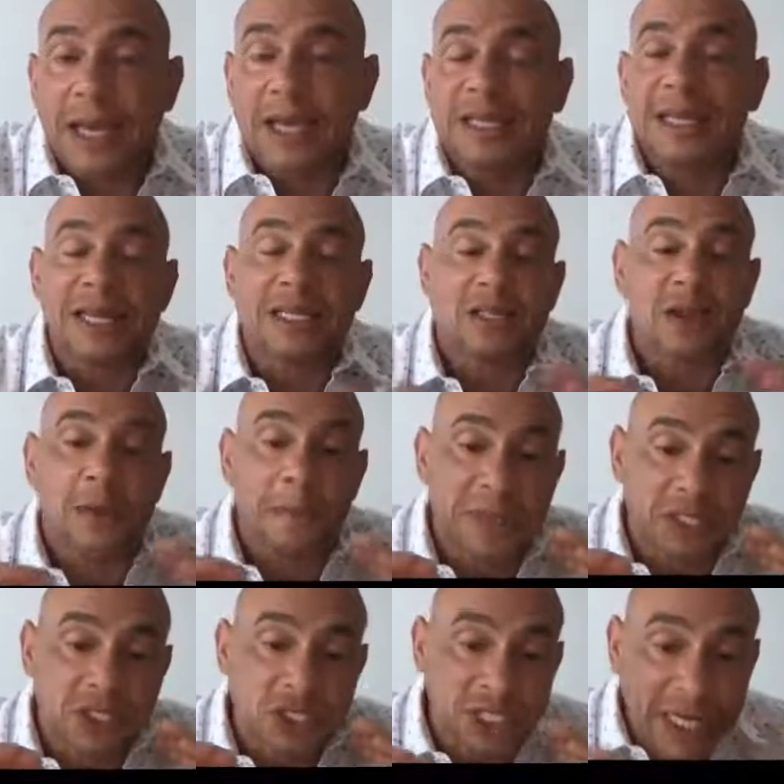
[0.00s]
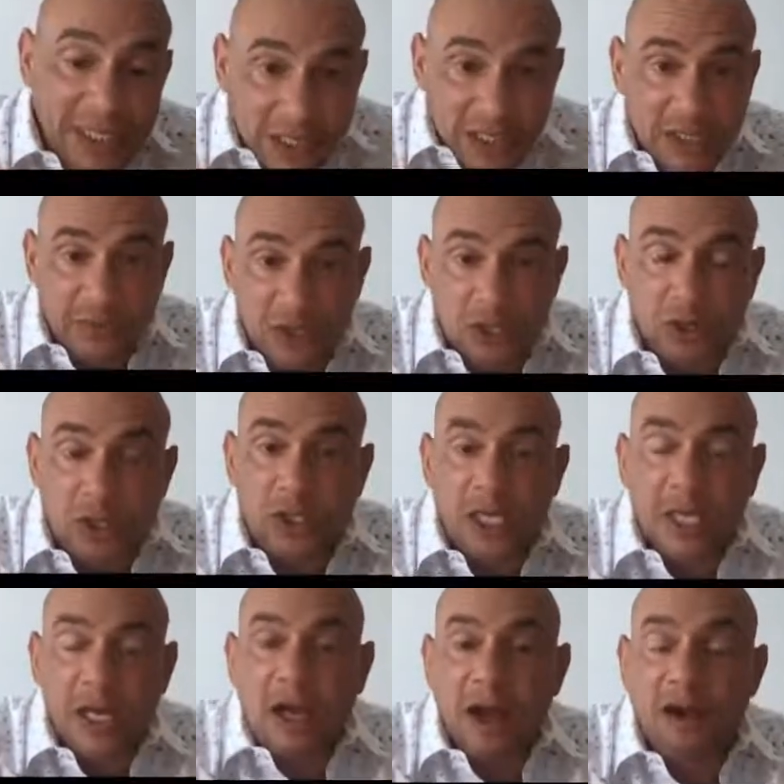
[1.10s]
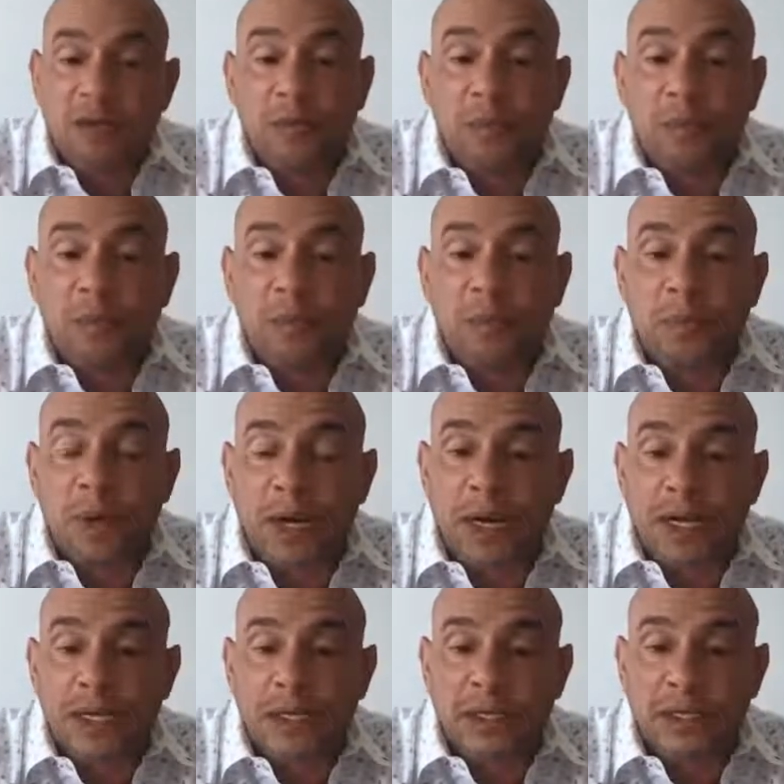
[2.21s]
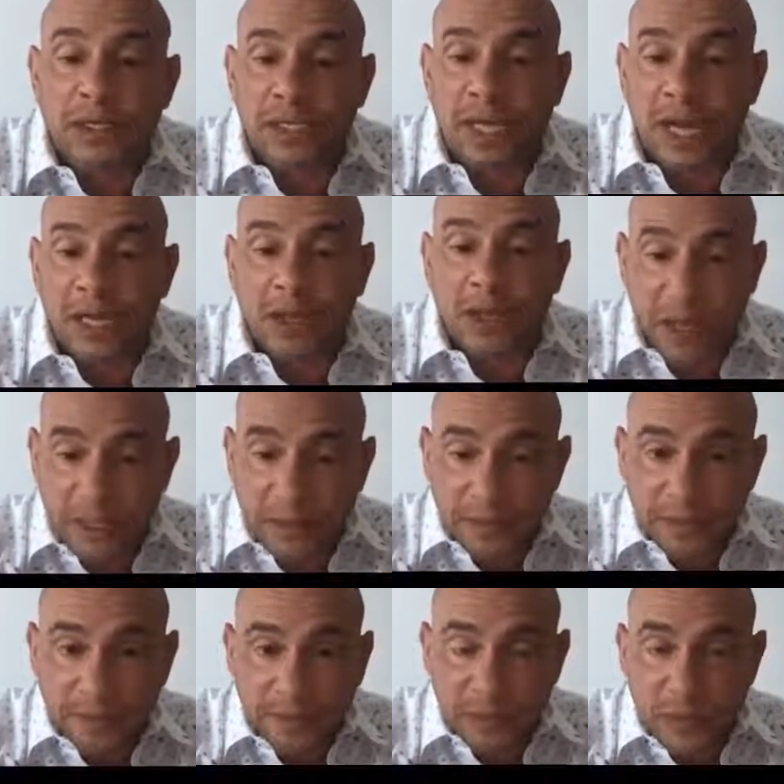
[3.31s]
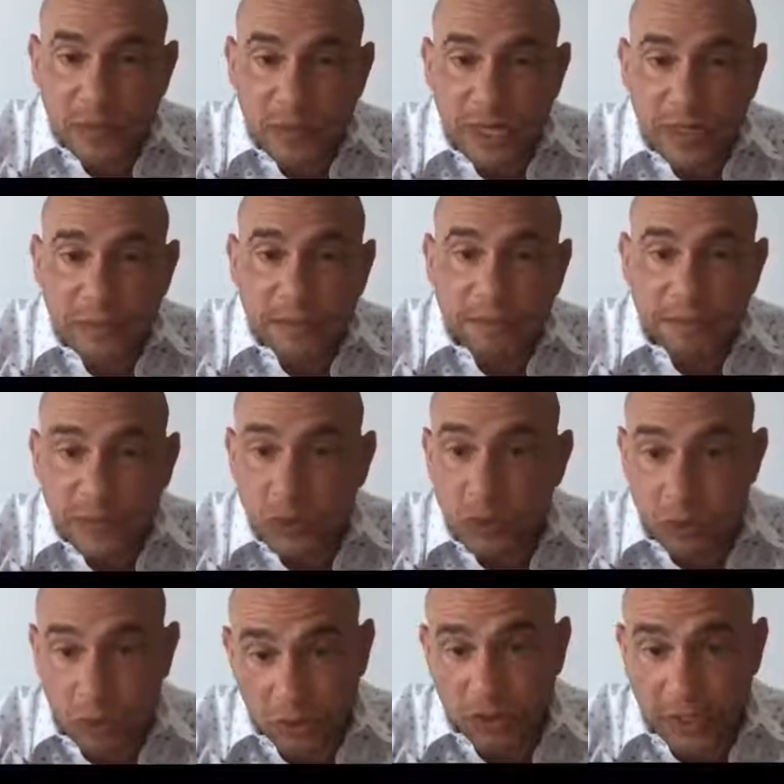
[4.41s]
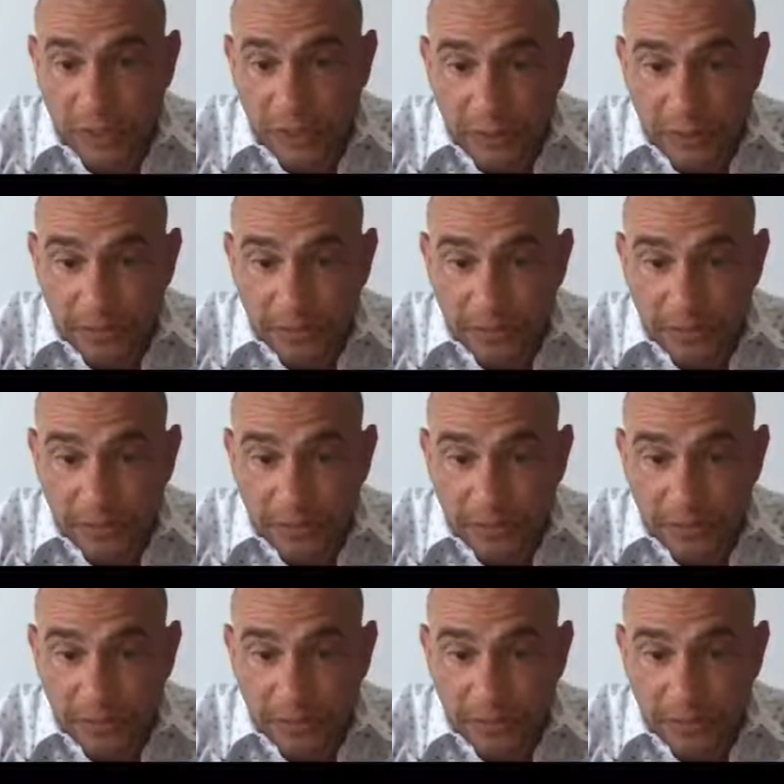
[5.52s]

it has majestic views of the skyline, okay? Toronto skyline.